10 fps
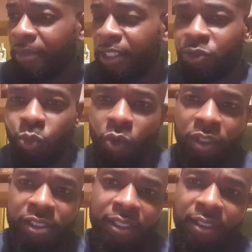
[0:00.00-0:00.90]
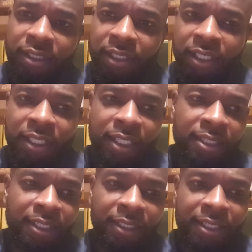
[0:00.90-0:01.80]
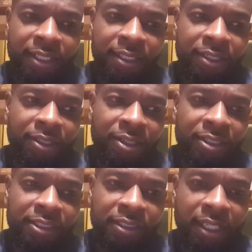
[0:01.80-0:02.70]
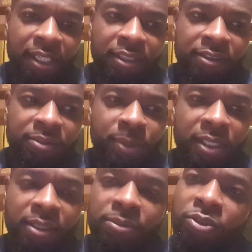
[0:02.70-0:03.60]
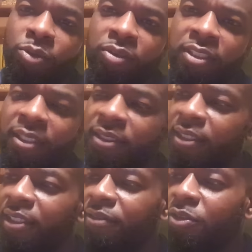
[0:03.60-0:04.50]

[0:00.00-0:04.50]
is warranted. And I think that our society has become so sensitive,